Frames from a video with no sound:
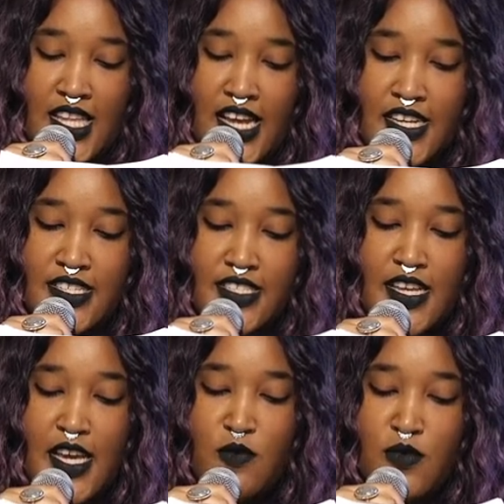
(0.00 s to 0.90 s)
liked
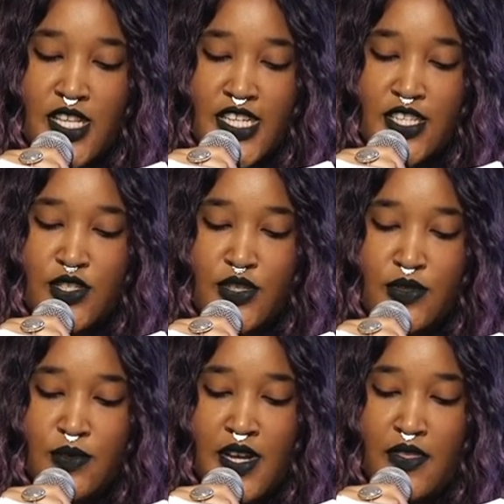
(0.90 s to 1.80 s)
and related
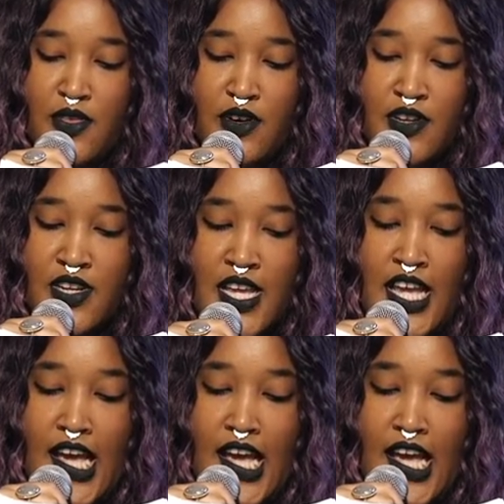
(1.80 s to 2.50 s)
to and thought,